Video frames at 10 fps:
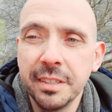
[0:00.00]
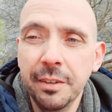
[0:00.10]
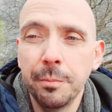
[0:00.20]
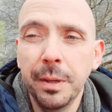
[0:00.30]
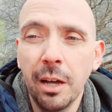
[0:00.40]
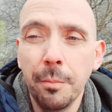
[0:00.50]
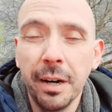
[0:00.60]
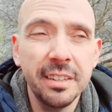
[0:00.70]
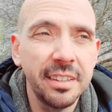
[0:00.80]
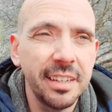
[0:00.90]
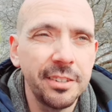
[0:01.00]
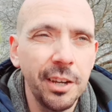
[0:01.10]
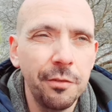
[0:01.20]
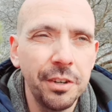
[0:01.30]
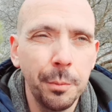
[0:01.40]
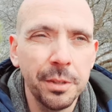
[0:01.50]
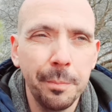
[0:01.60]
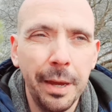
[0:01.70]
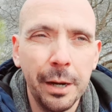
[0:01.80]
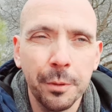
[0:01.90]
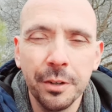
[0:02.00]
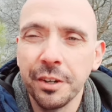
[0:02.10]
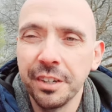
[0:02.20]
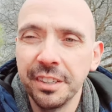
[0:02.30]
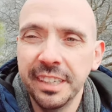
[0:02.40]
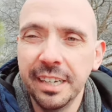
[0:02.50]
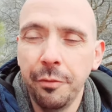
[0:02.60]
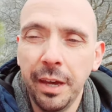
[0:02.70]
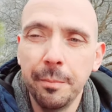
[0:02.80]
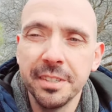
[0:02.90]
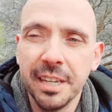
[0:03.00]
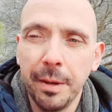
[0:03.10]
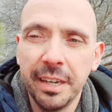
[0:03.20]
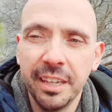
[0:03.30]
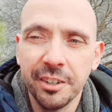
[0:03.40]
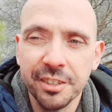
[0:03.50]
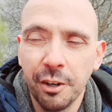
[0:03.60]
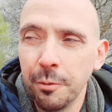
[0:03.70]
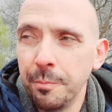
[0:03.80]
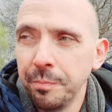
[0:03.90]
Even Micheál Martin said sovereignty was a backward-looking idea famously many years ago,